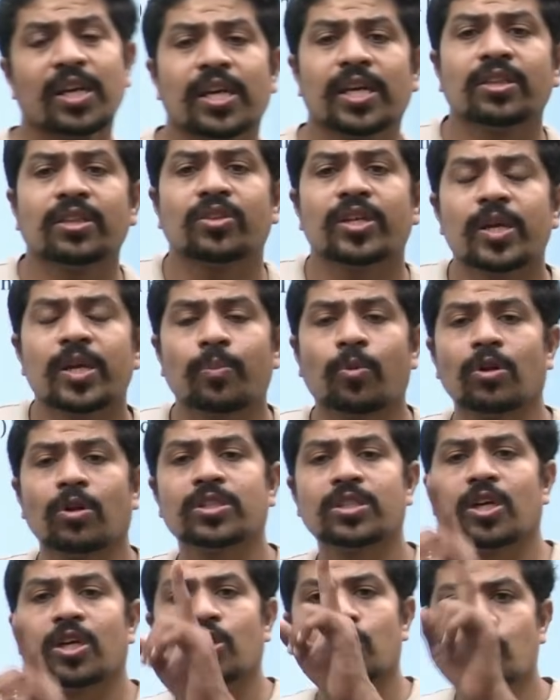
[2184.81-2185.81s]
In 3
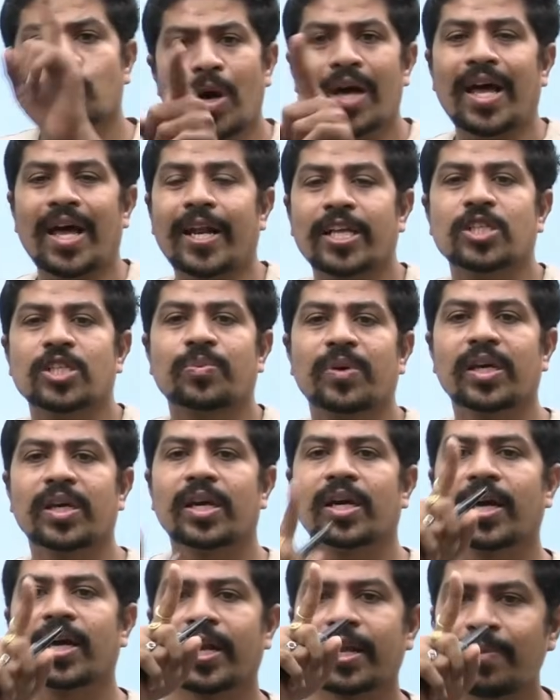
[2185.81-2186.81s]
poles, 2 are RHP,
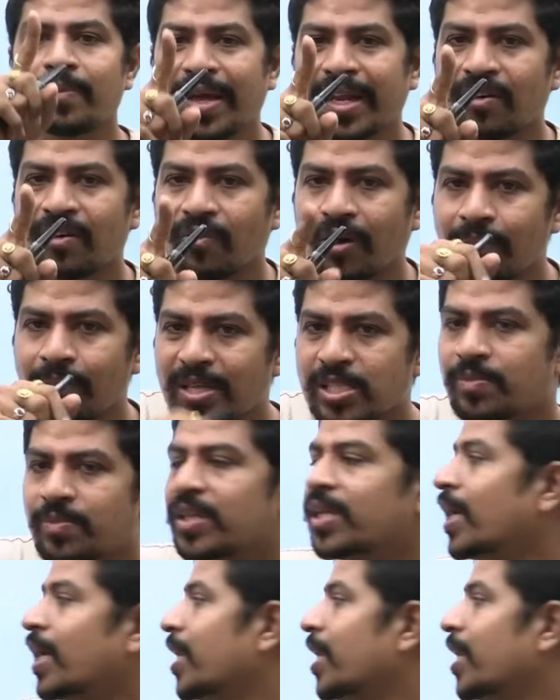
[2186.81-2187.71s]
remaining 1 must be in